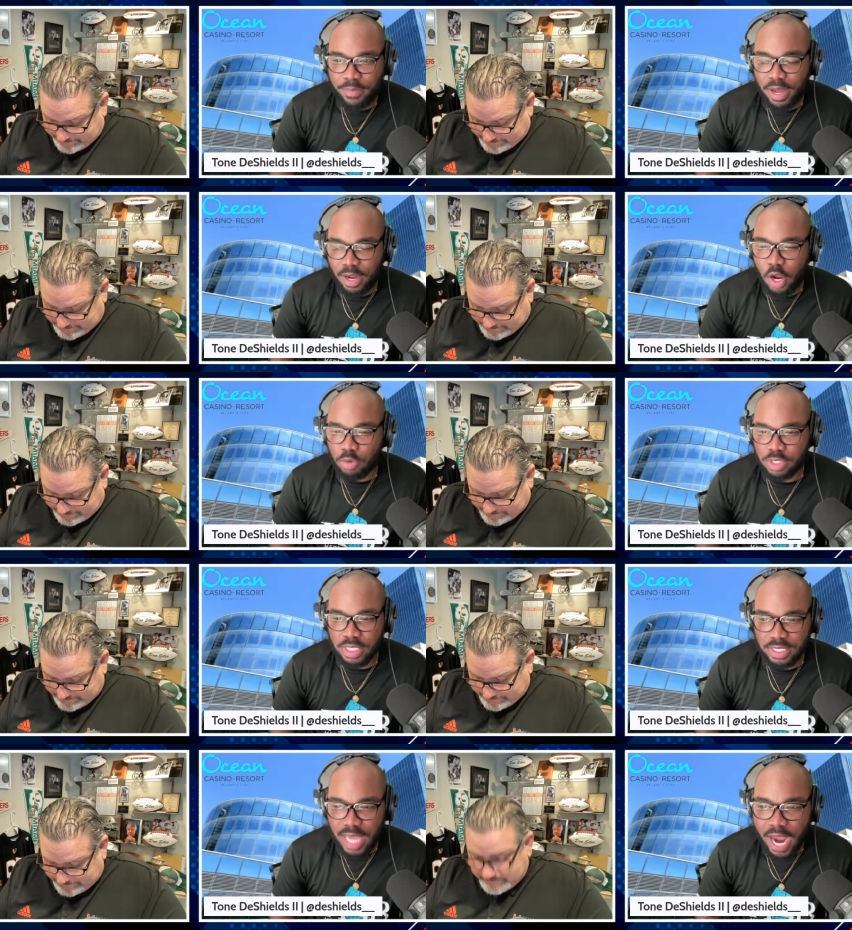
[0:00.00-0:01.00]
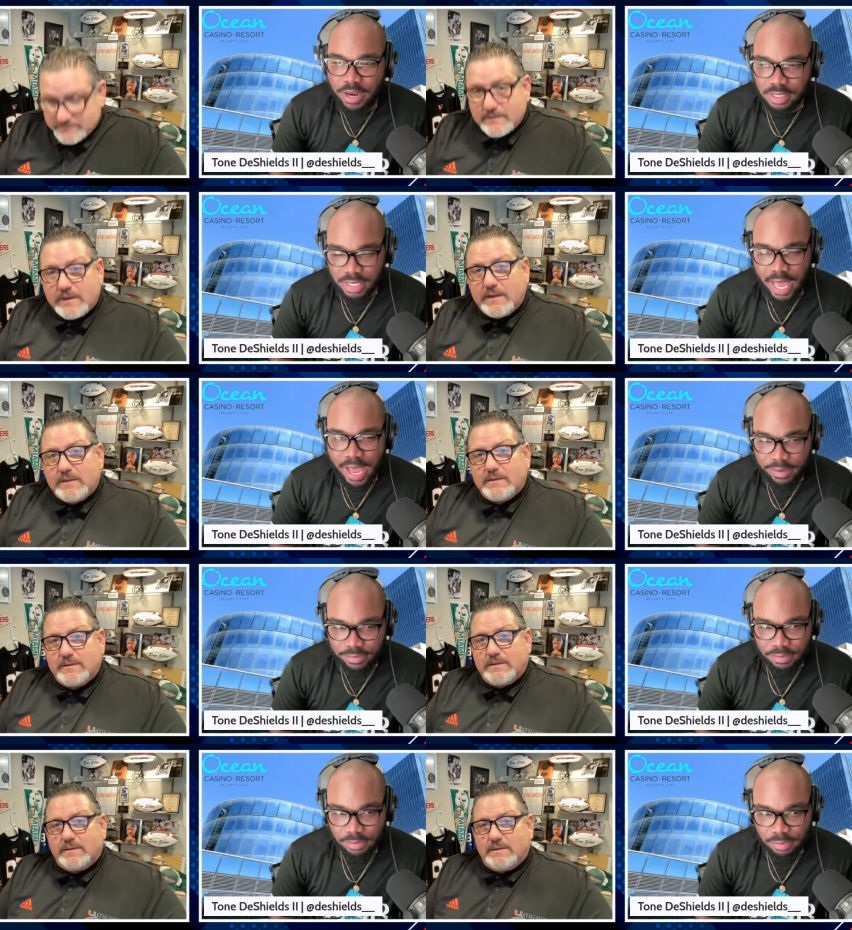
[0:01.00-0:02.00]
Speaker 1: a, a coach's entire
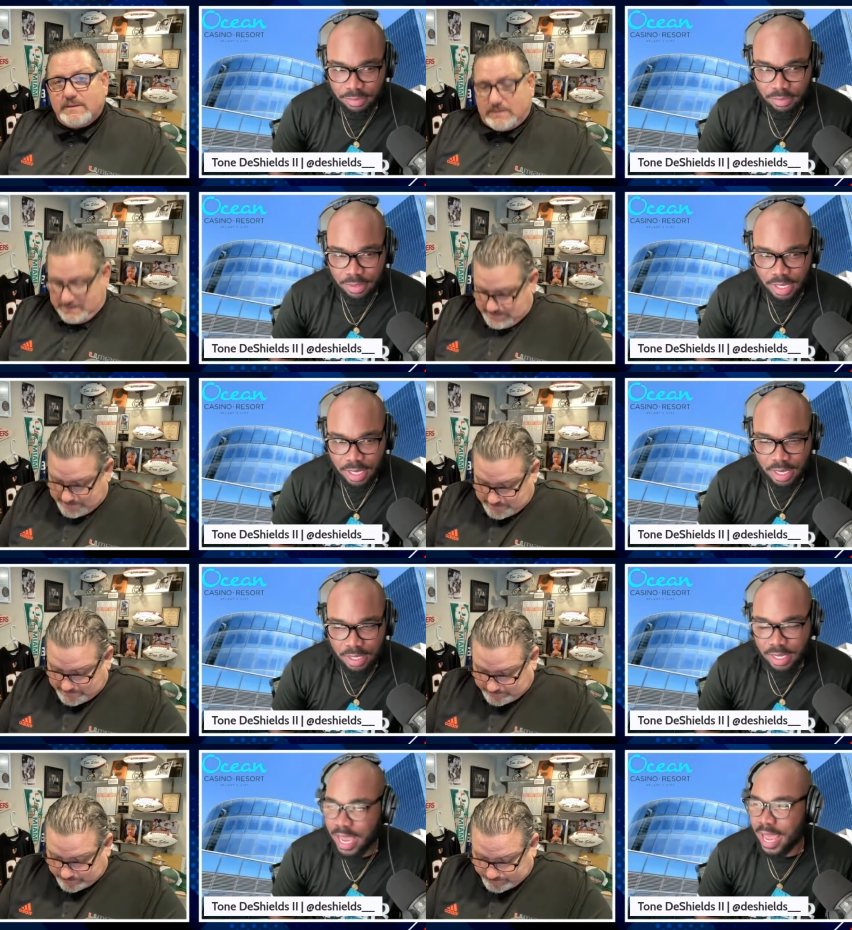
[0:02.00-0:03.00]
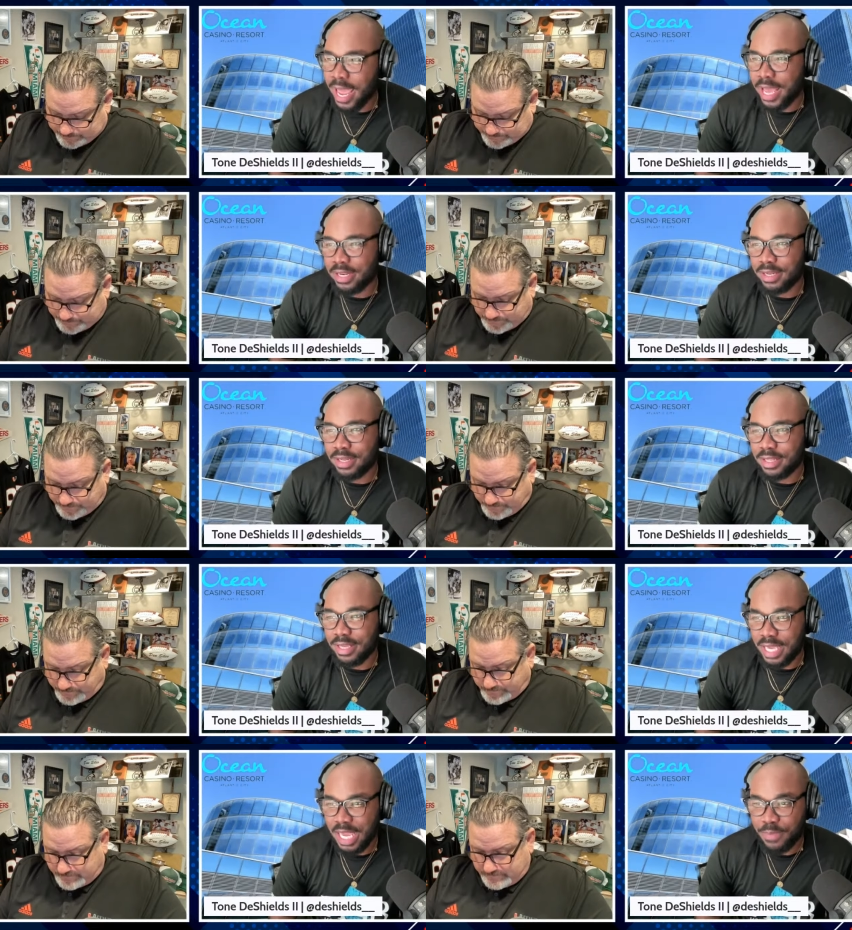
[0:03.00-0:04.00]
staff and
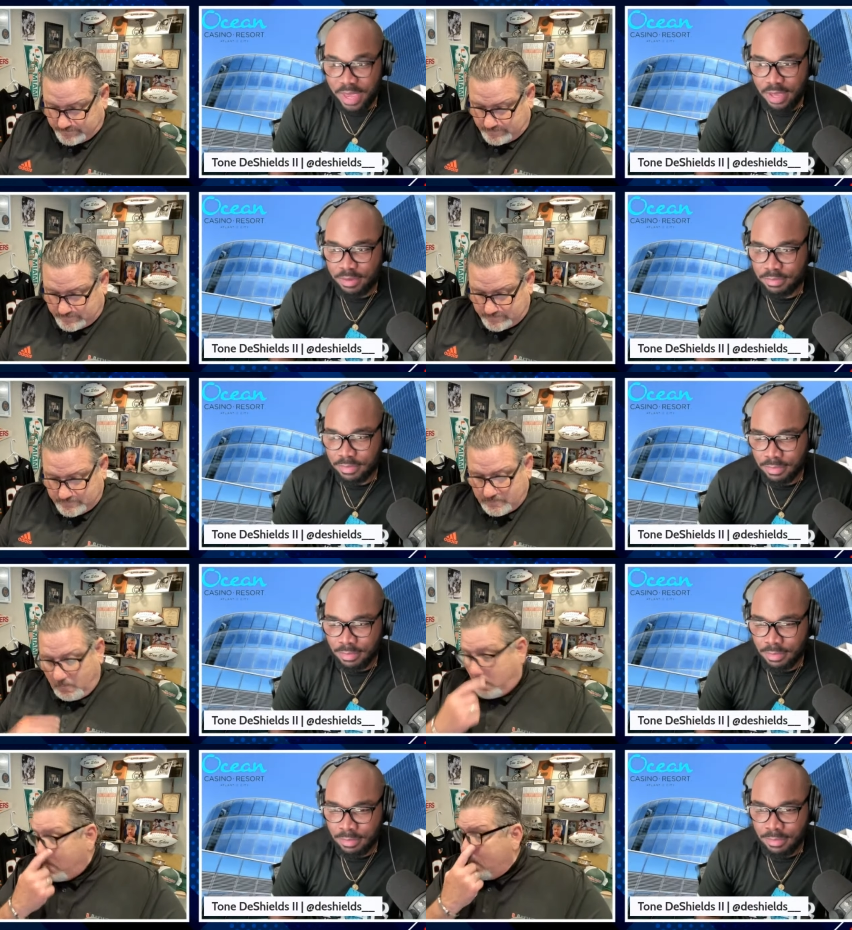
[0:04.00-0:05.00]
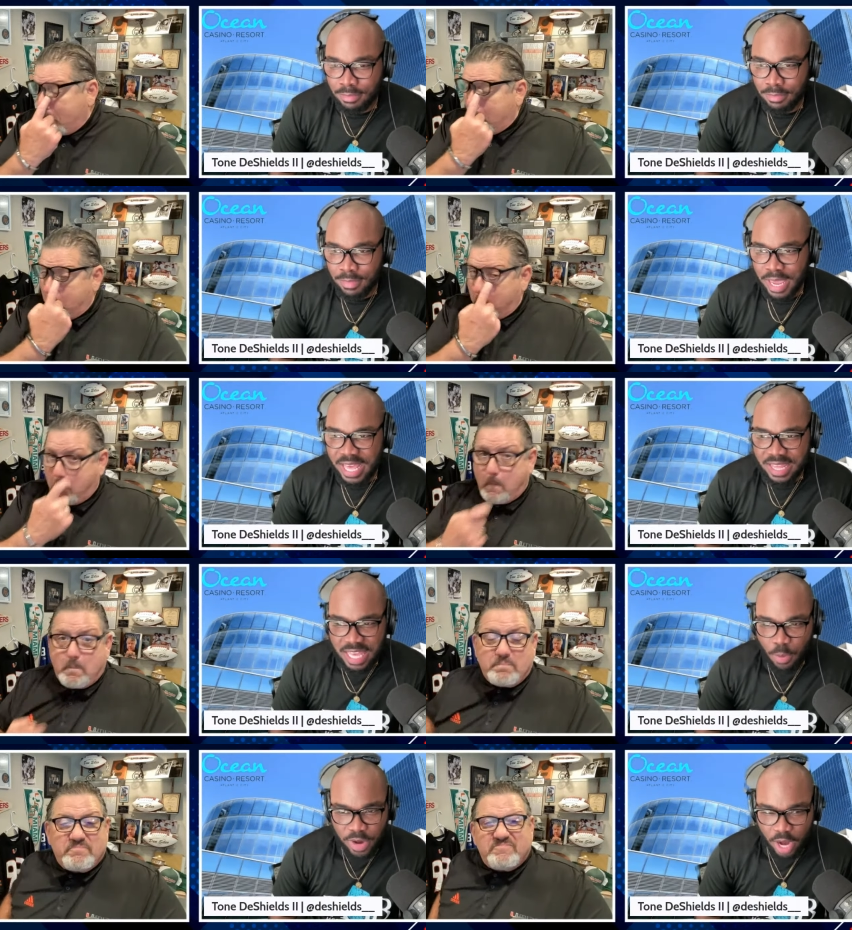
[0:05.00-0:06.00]
keep him and
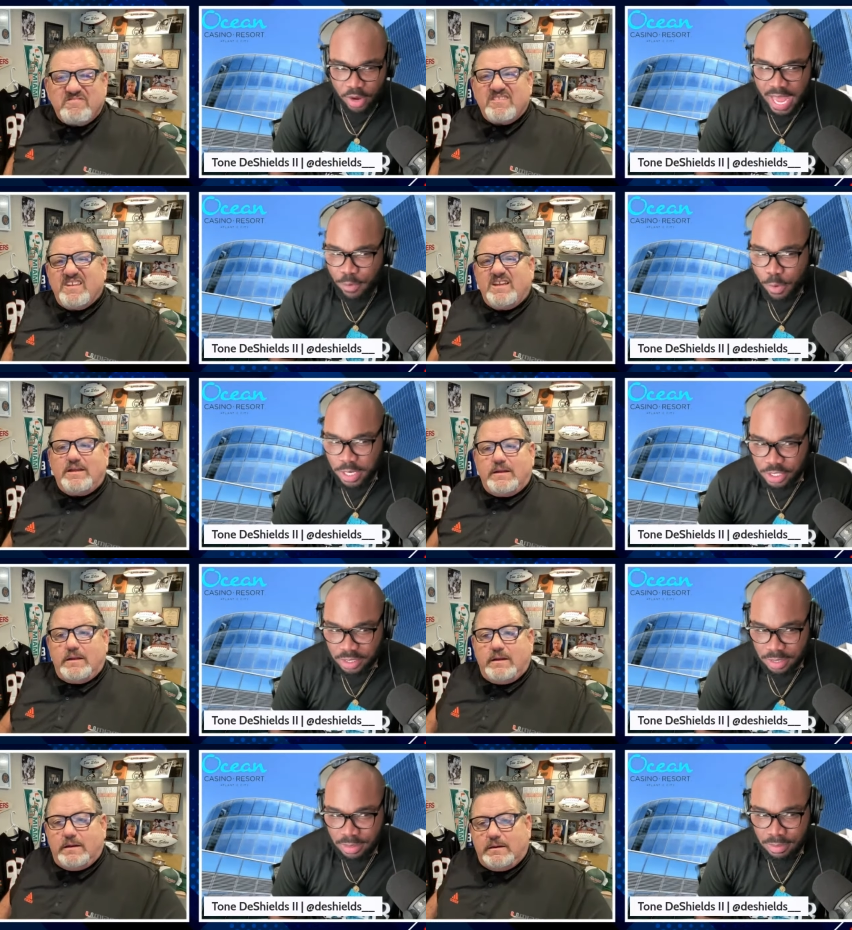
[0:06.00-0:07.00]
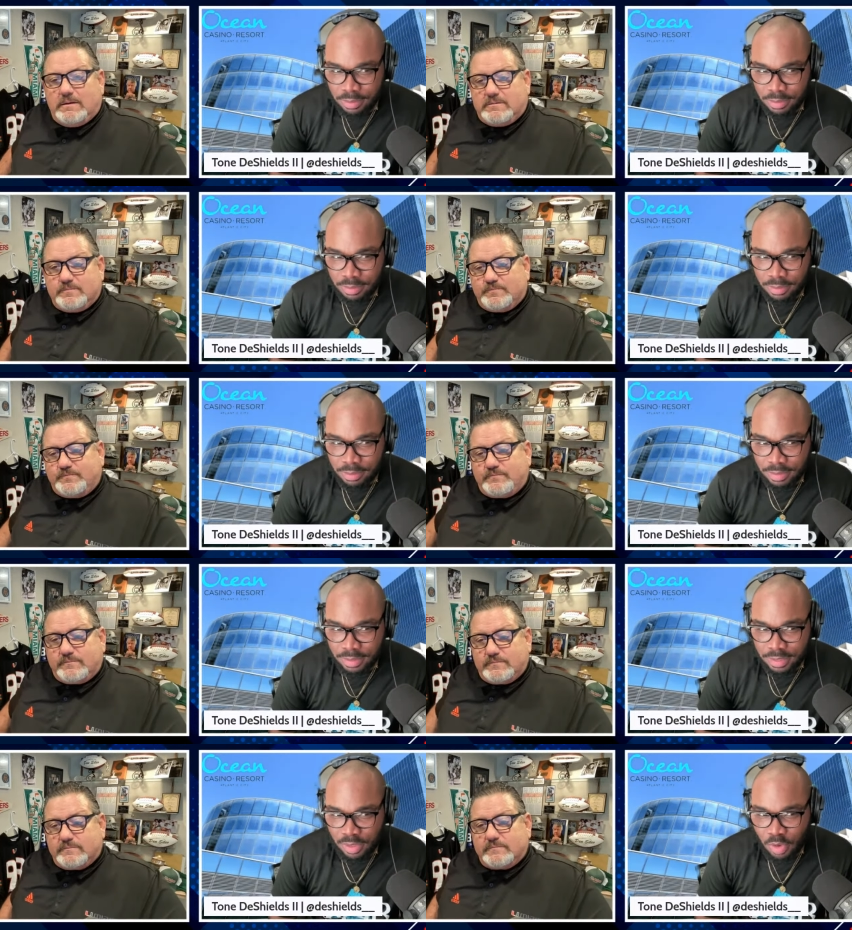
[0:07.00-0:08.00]
think we're not going to have questions.
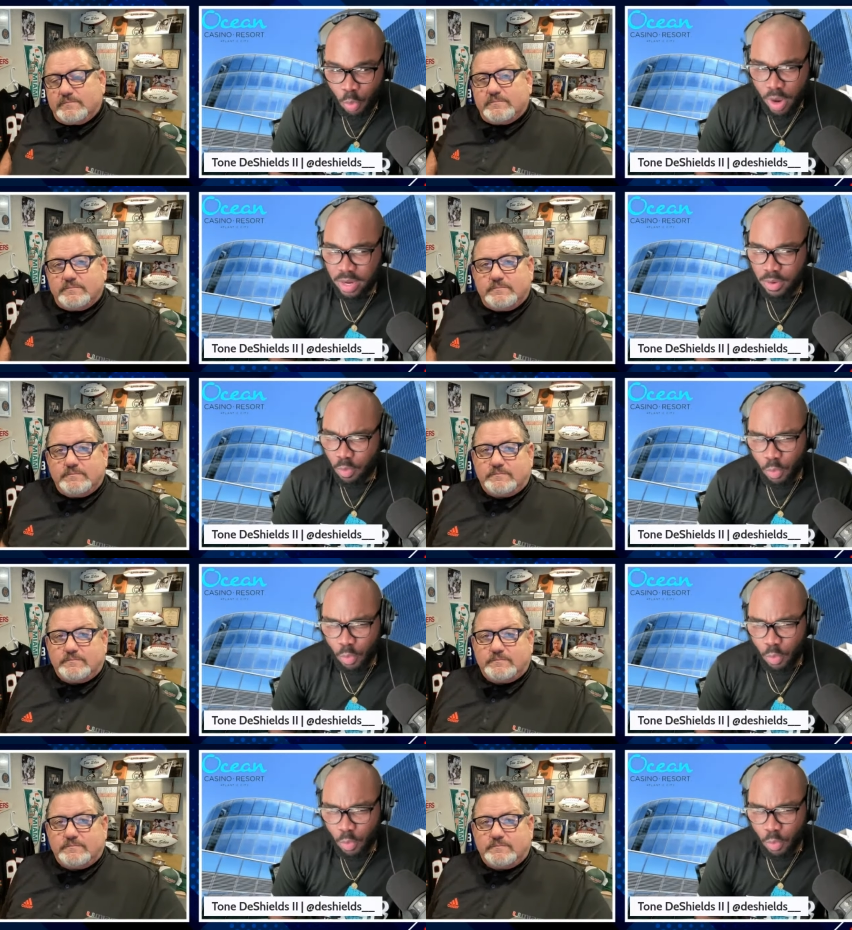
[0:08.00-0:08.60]
What